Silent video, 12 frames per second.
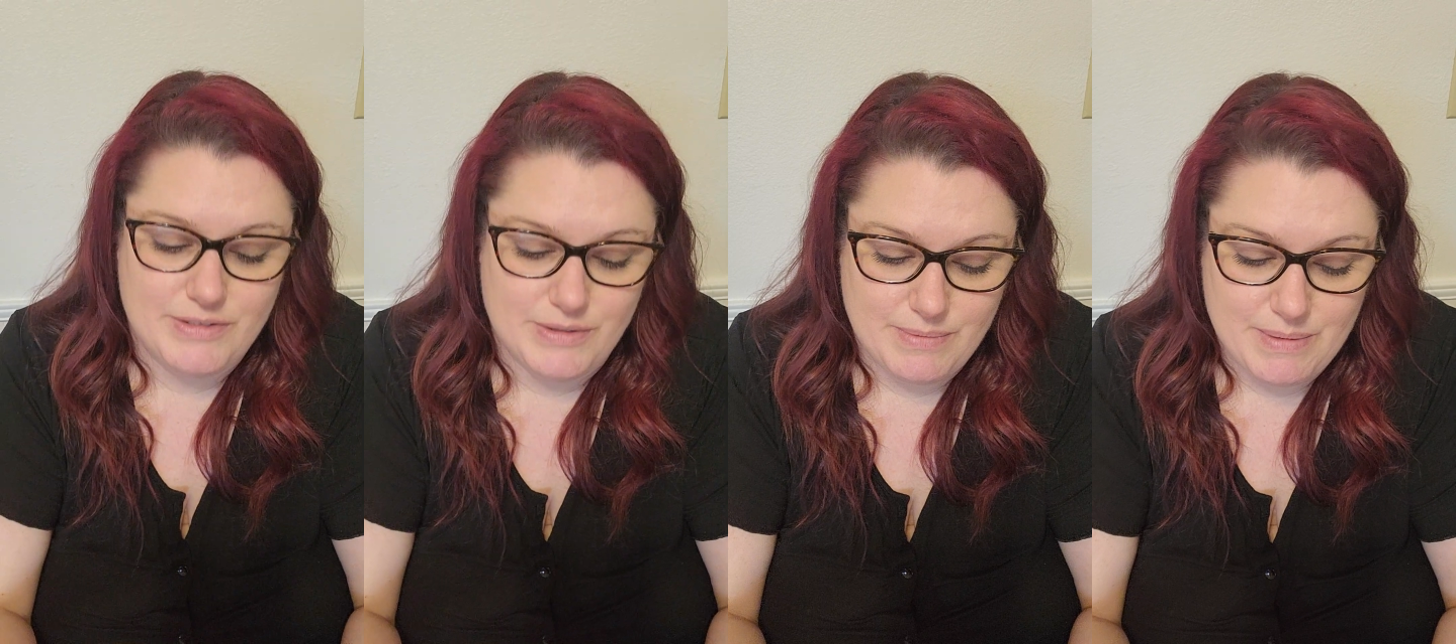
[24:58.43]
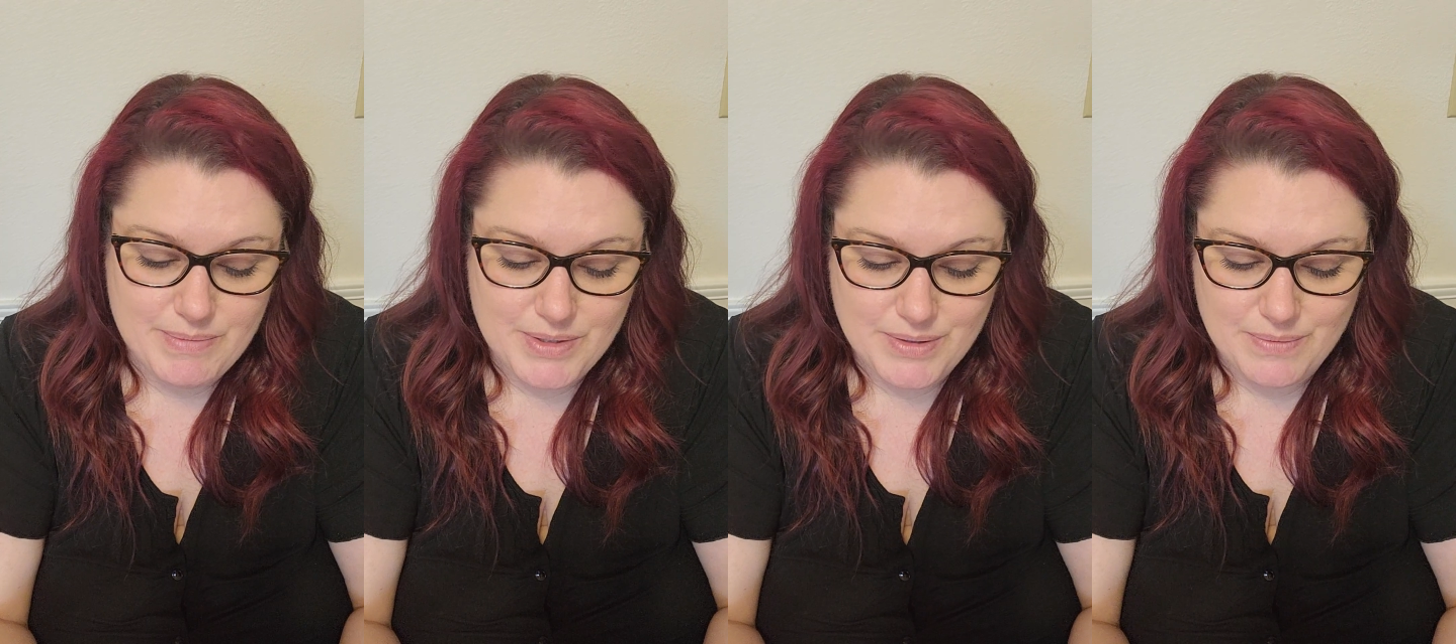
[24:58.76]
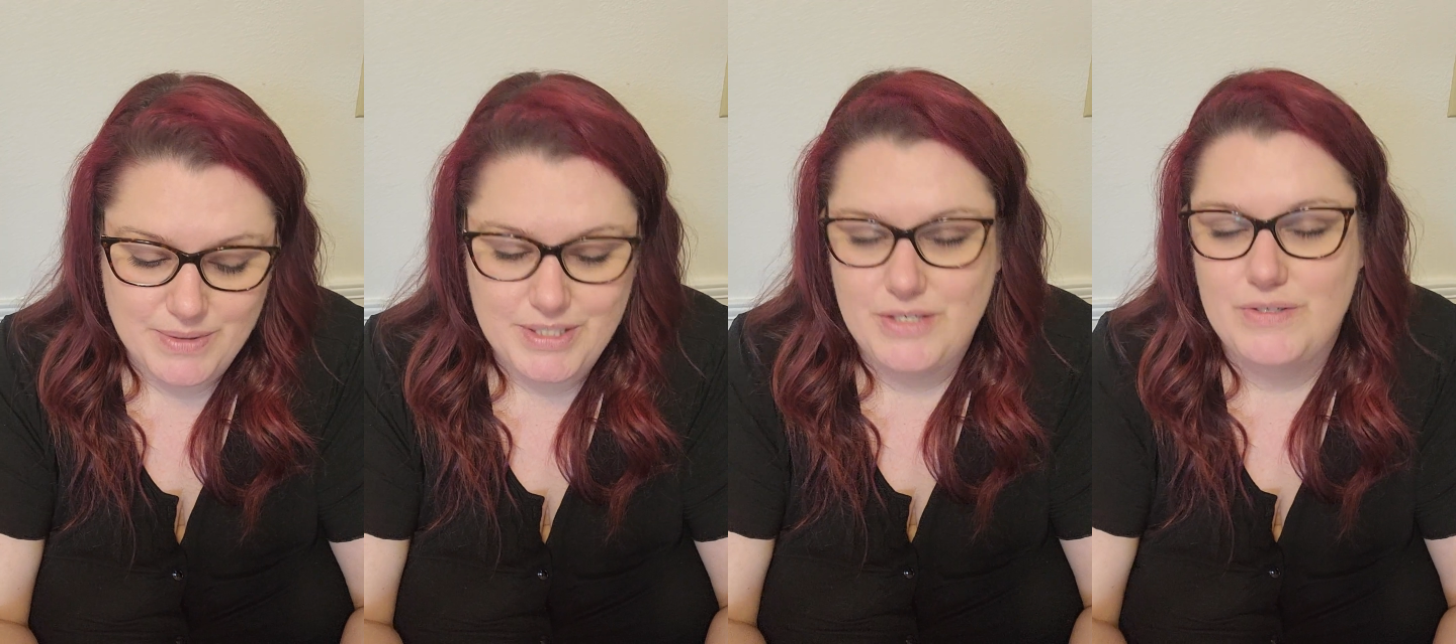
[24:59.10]
to remember,
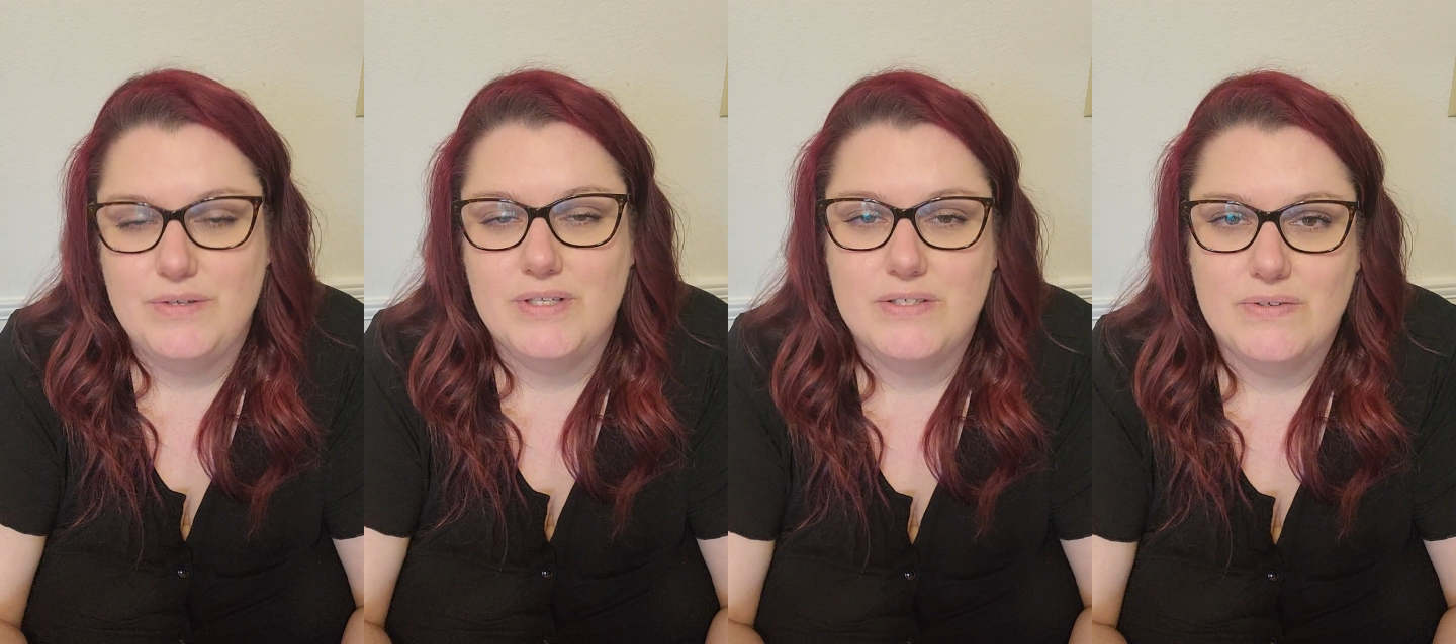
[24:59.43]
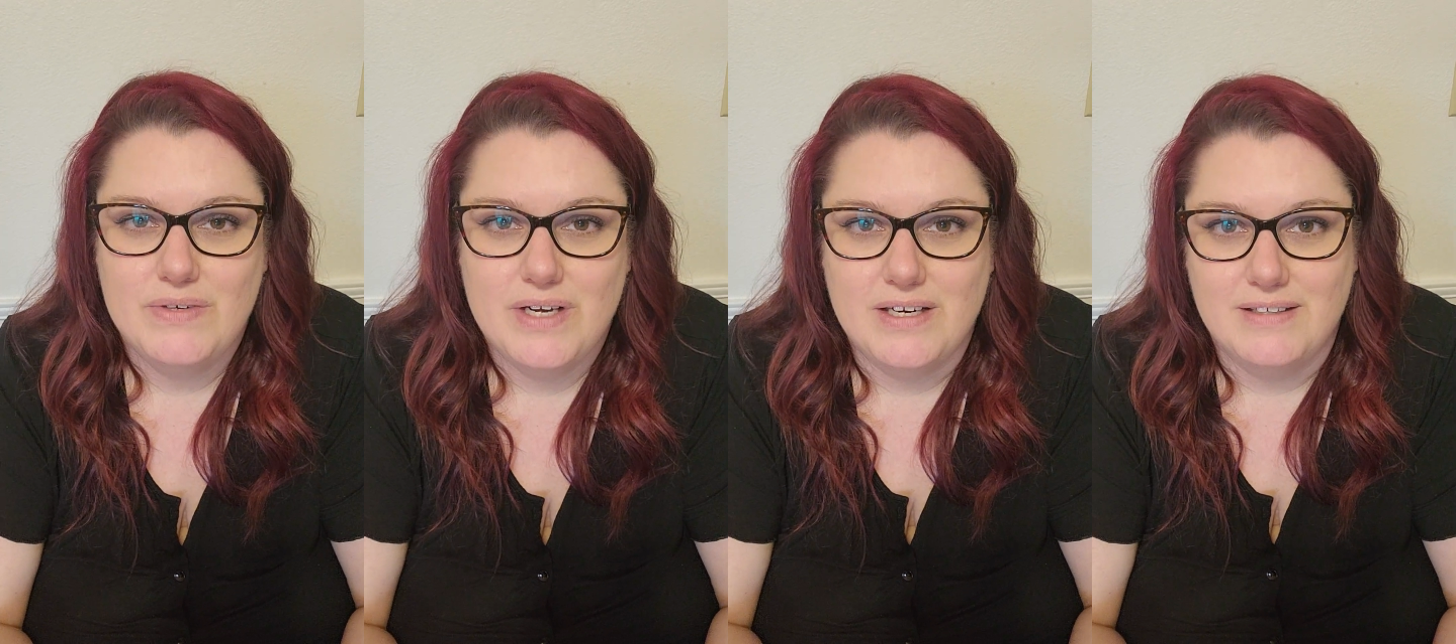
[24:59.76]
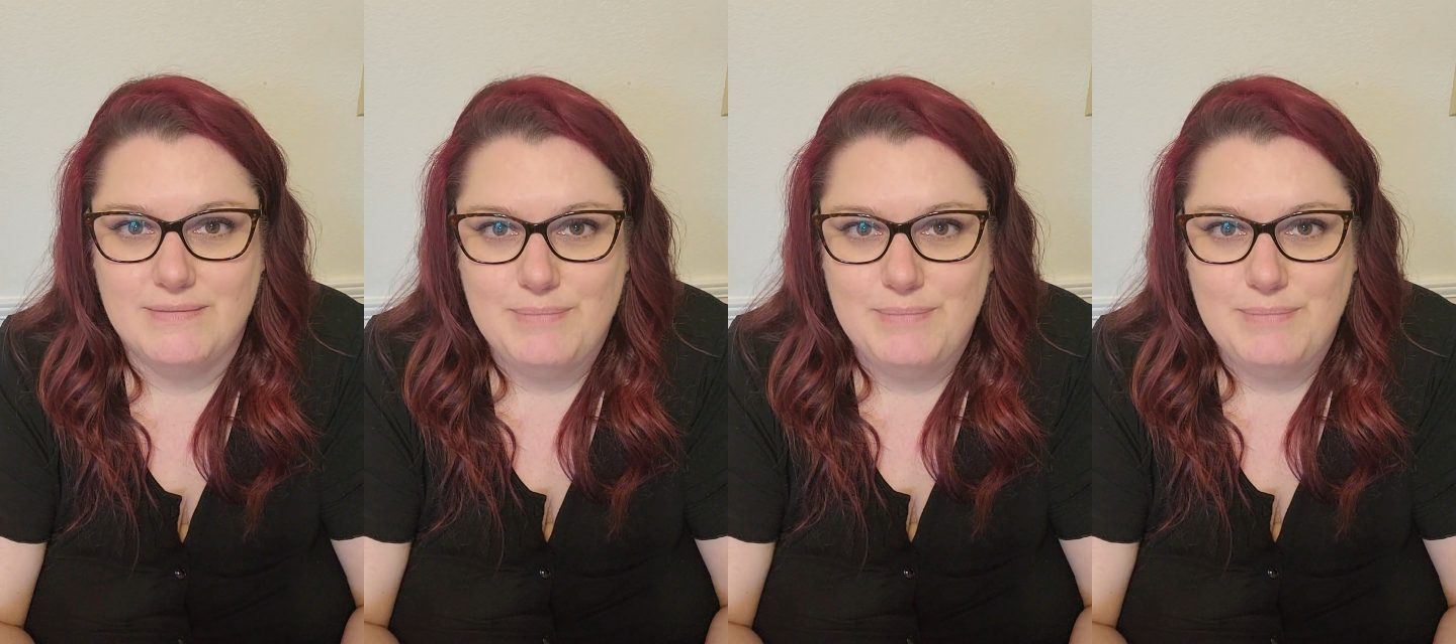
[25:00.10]
whether you do this or not.